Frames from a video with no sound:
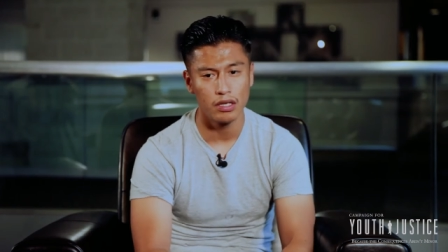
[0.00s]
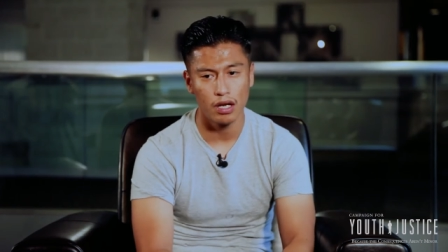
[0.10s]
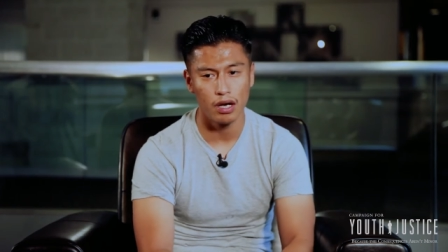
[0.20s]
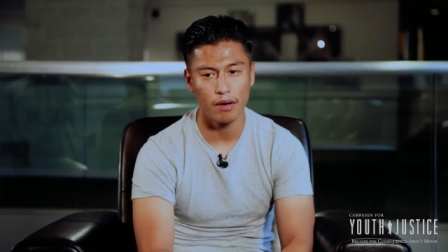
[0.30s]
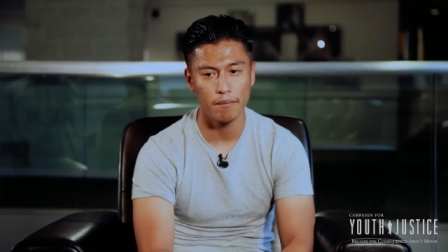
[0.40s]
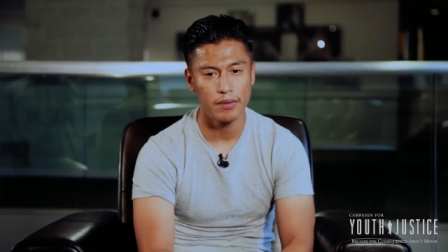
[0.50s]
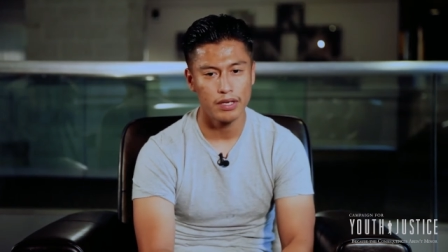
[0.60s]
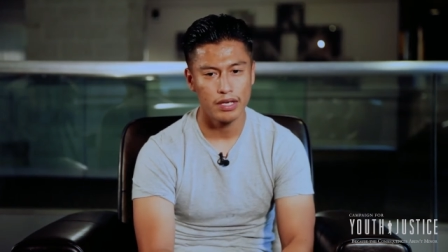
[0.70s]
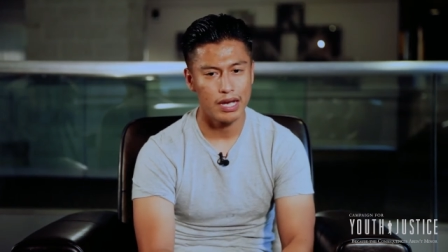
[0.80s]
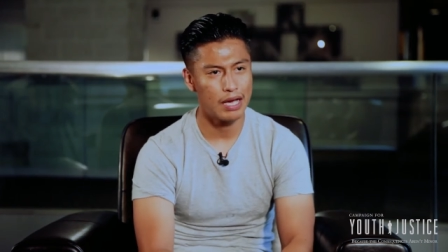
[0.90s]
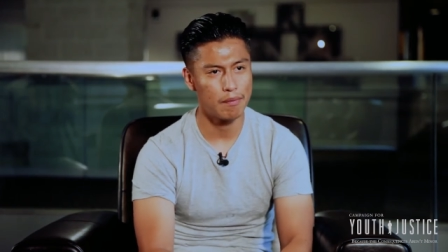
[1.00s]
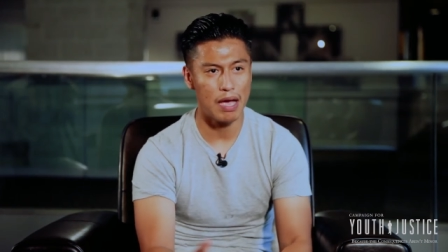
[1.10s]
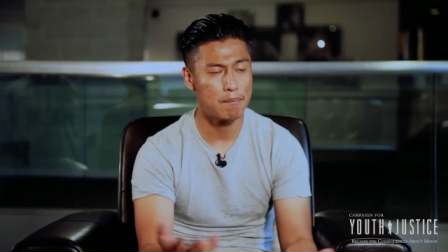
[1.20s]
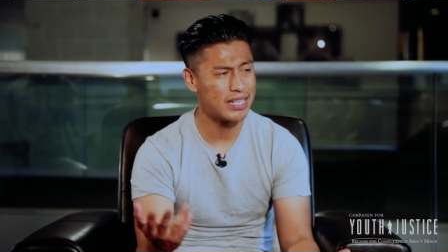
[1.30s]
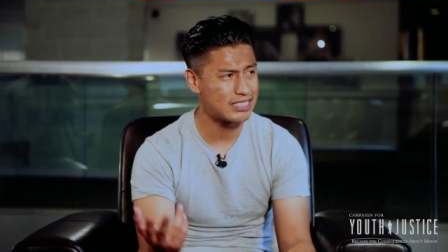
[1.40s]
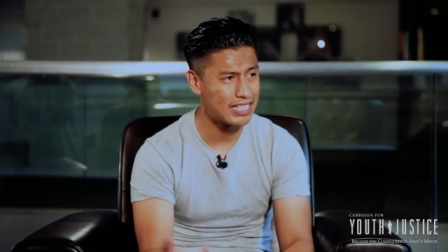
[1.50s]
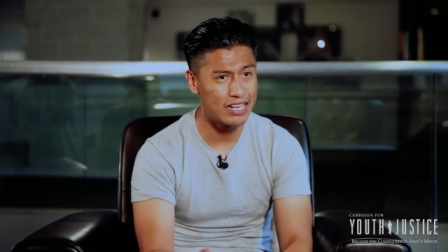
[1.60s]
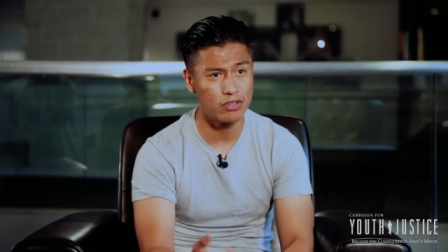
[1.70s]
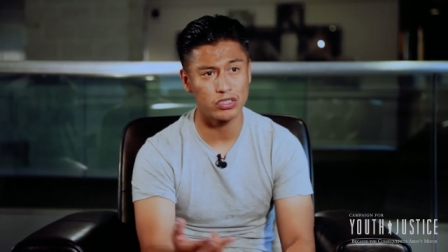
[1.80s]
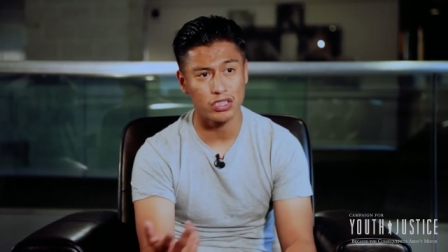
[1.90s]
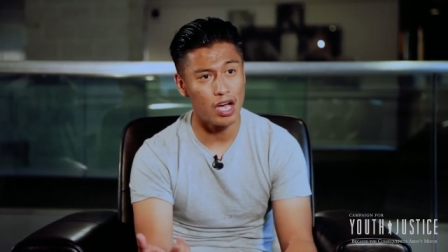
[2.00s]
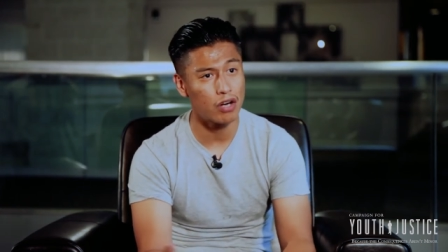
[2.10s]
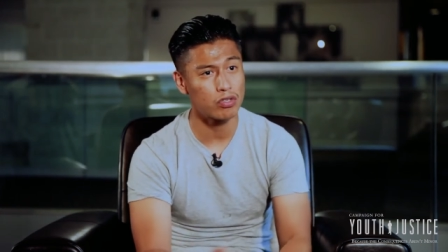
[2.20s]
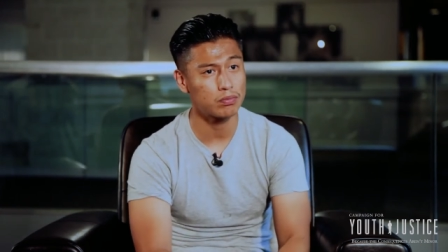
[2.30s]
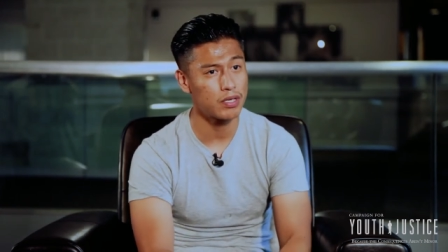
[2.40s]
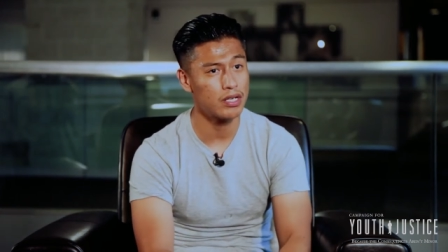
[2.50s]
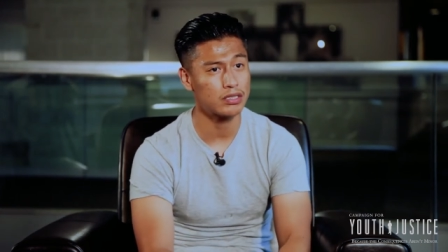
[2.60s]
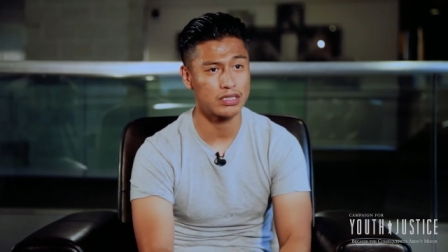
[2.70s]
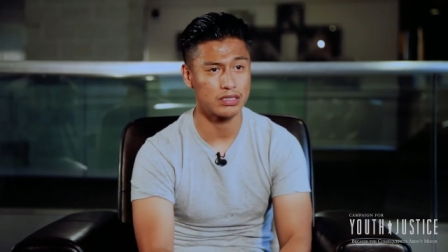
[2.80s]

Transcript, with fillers: Um, I, I met senators, congressmen,